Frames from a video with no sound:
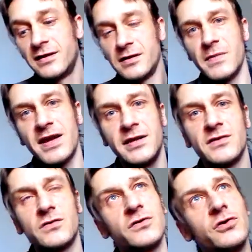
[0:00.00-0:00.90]
they're made in
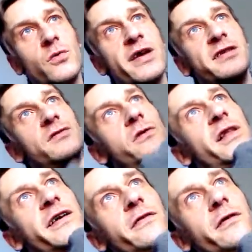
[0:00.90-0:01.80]
such a way so
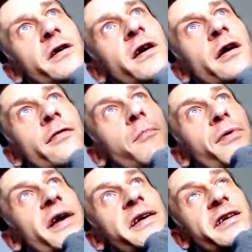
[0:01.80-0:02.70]
like the
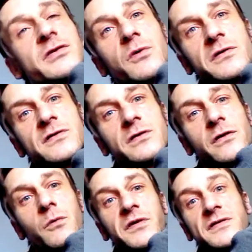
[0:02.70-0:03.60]
brightest ones, or
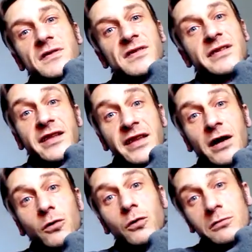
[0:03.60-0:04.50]
the ones that stand
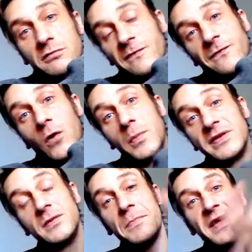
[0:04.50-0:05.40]
out, form
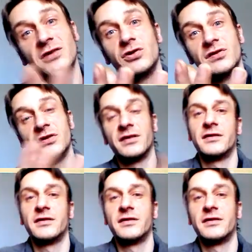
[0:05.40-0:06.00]
into pictures.